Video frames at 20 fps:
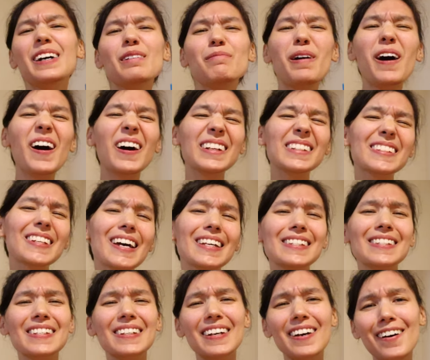Come on,
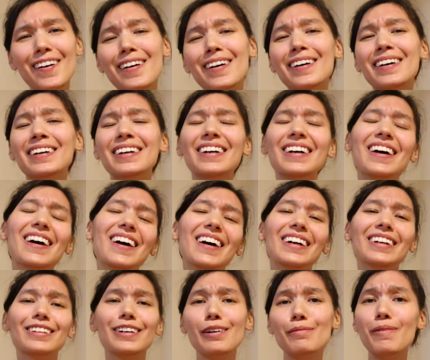Jessica.
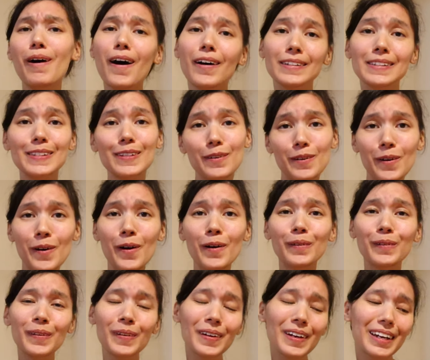Come on,
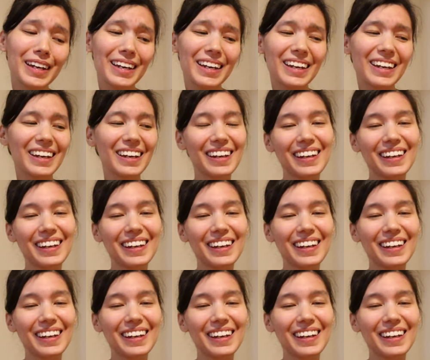Tori.